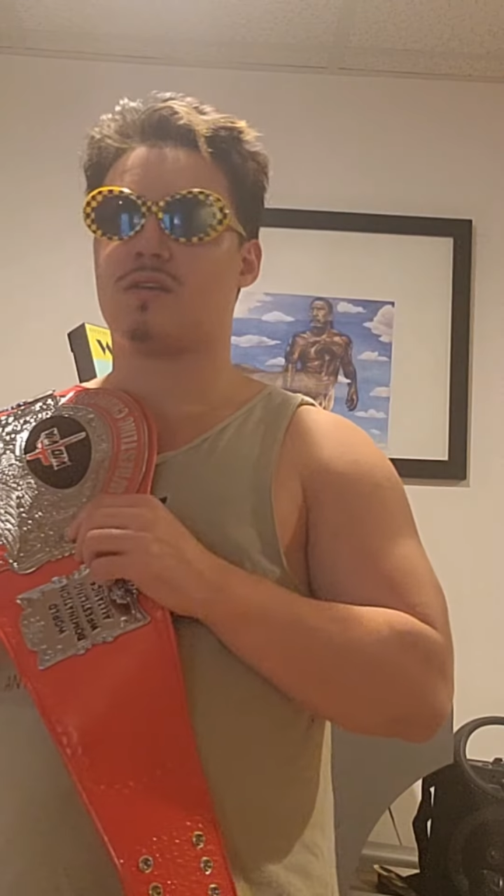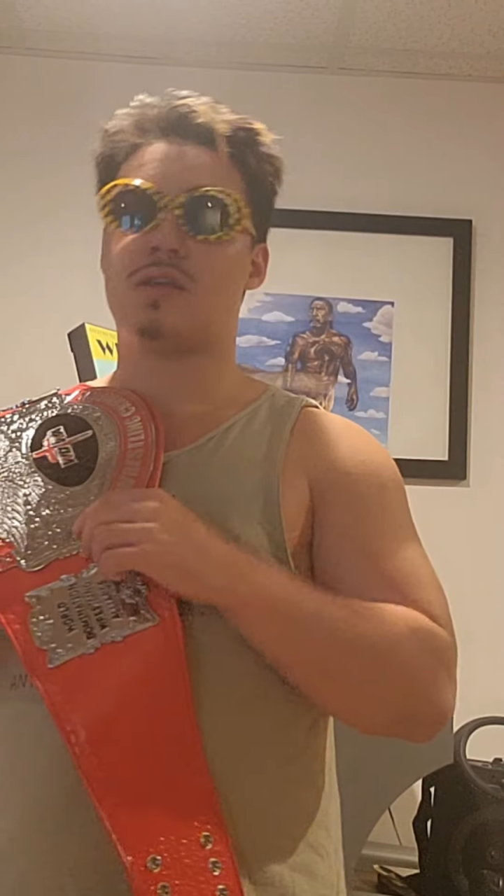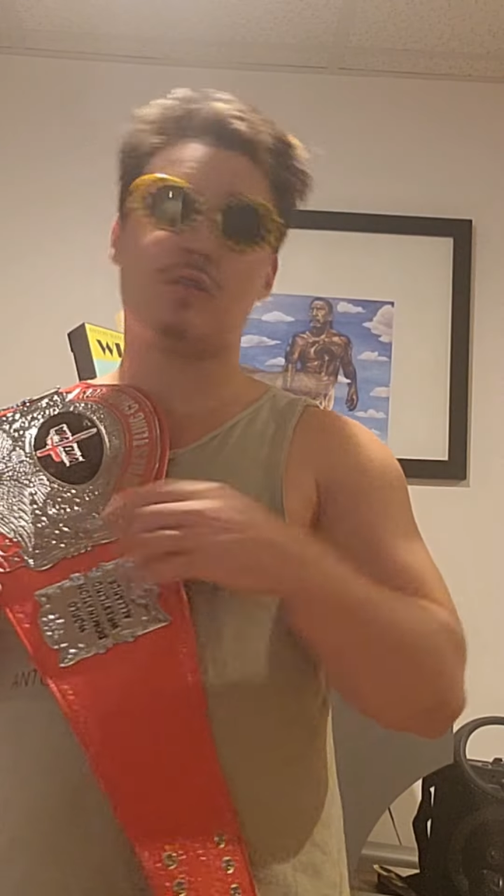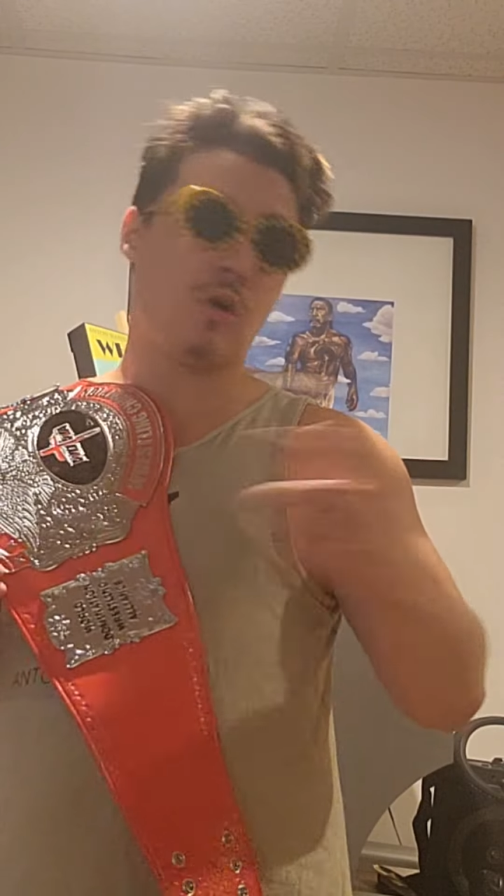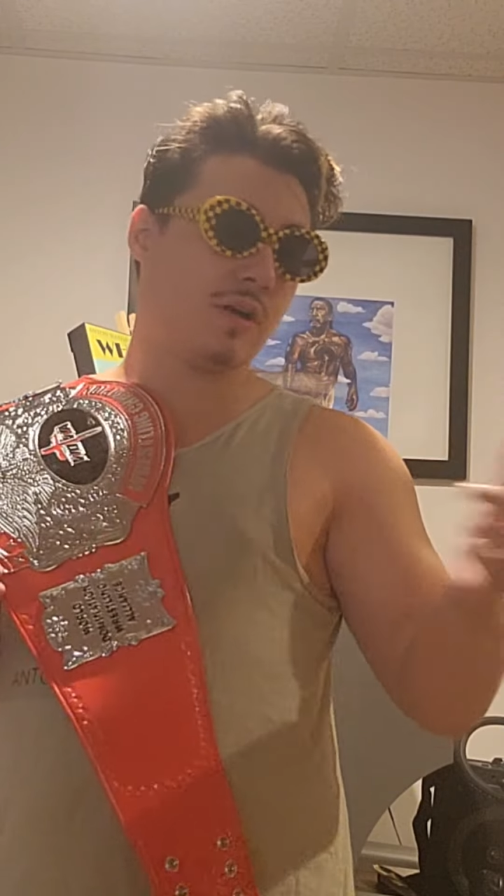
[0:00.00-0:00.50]

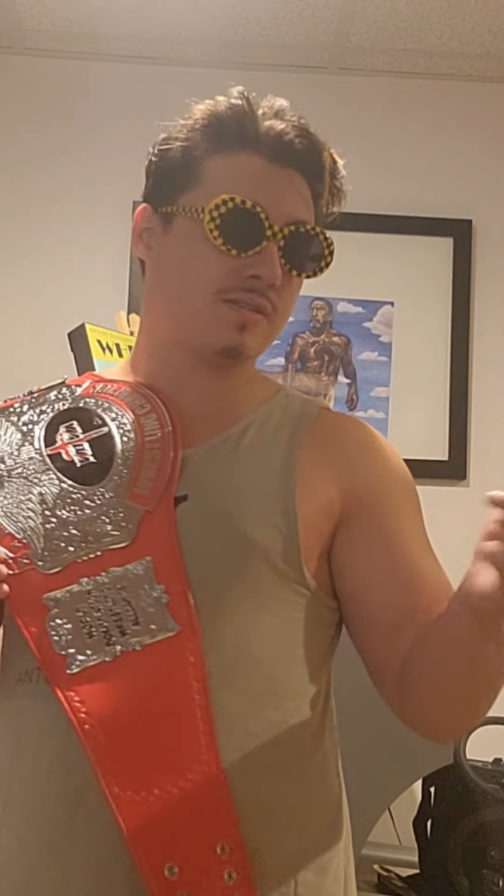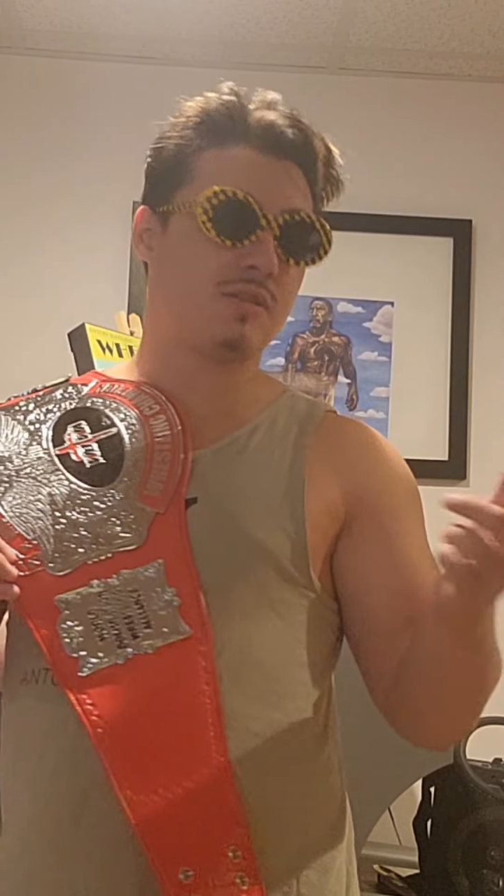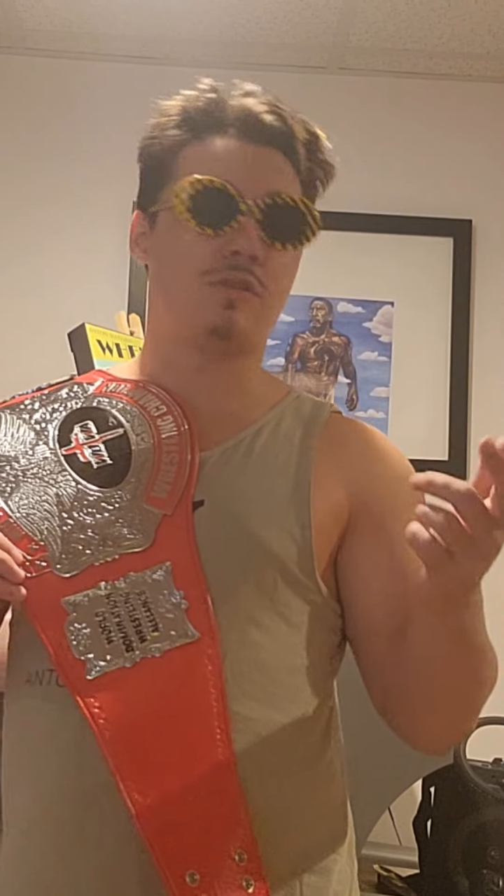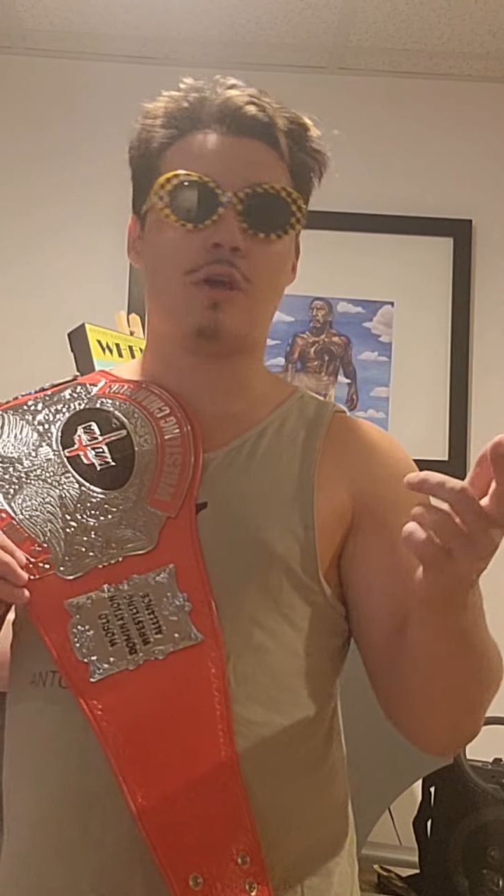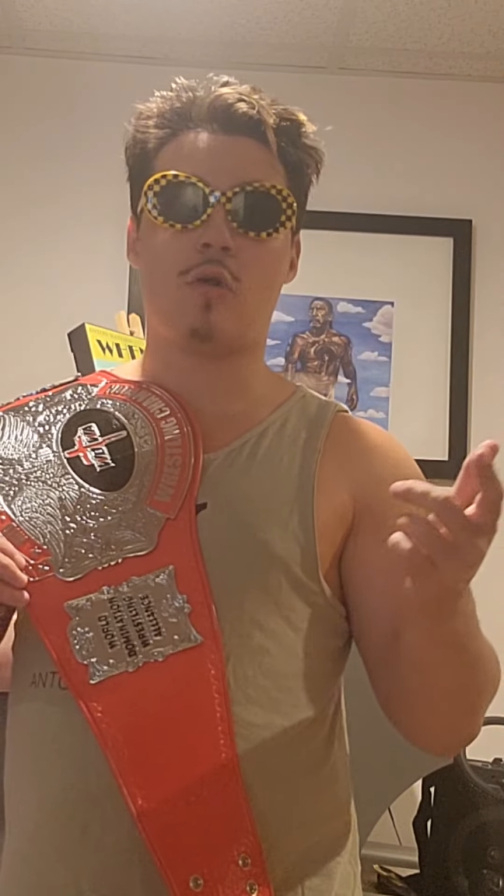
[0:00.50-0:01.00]
He lost
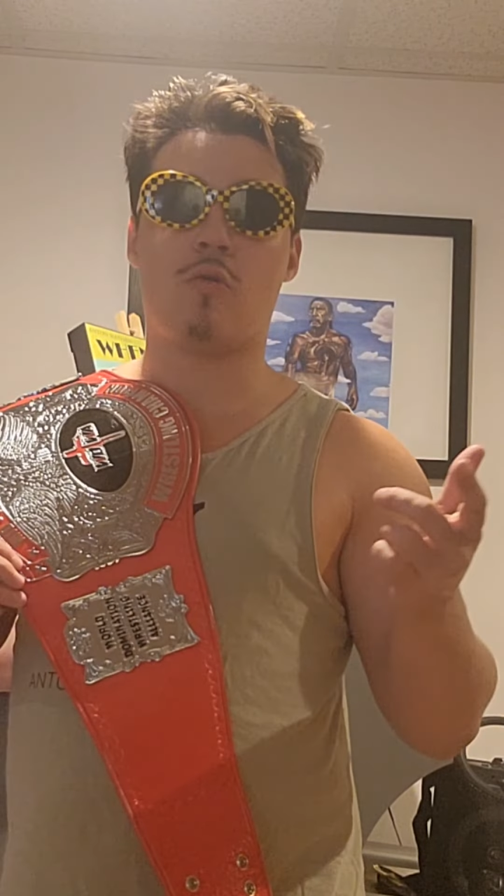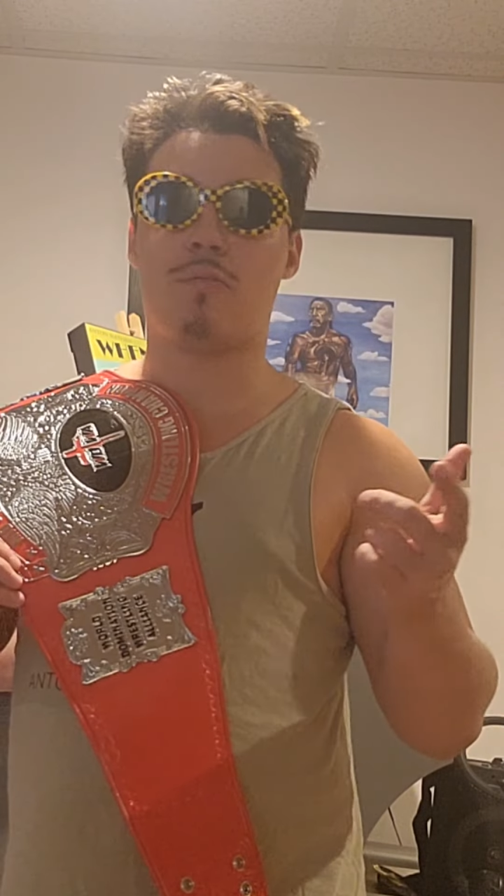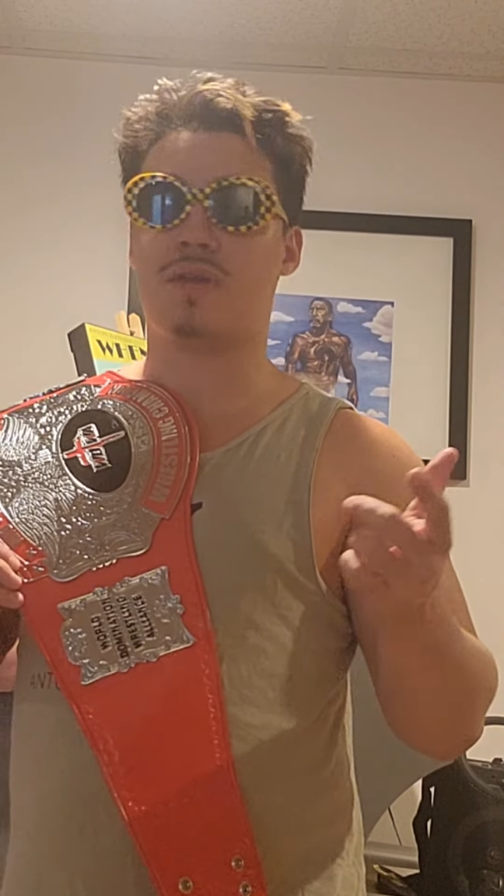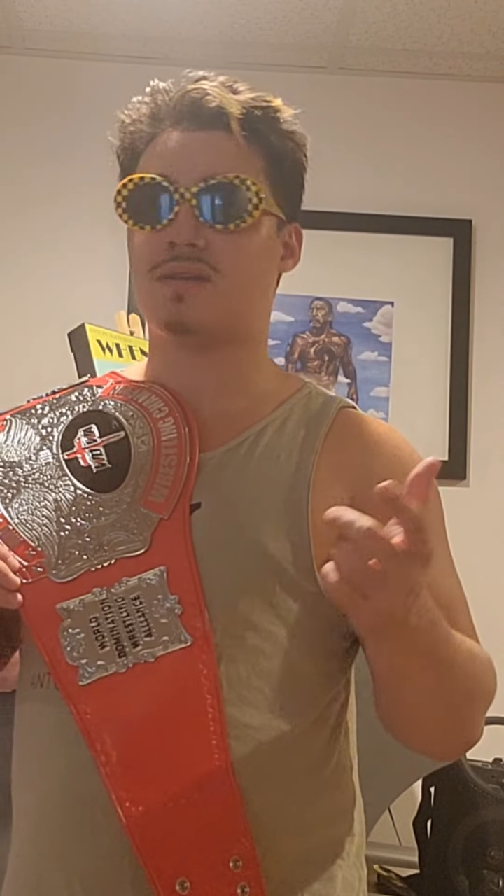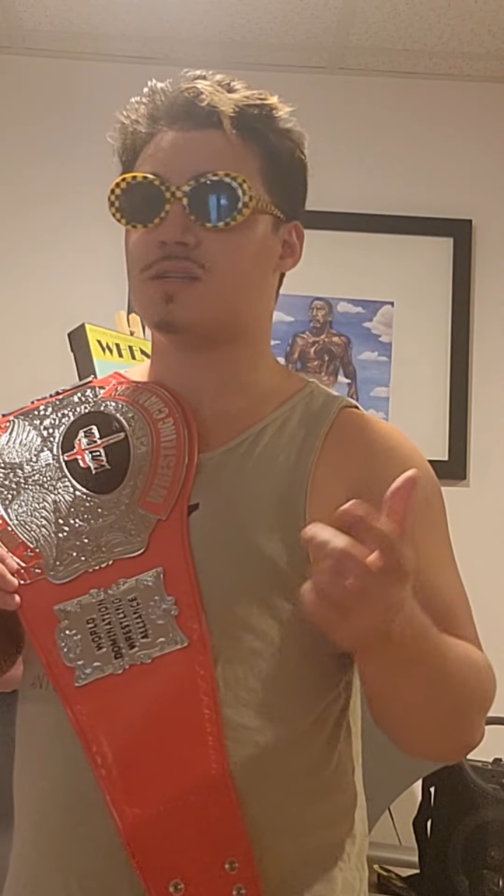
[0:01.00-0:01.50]
to Noah because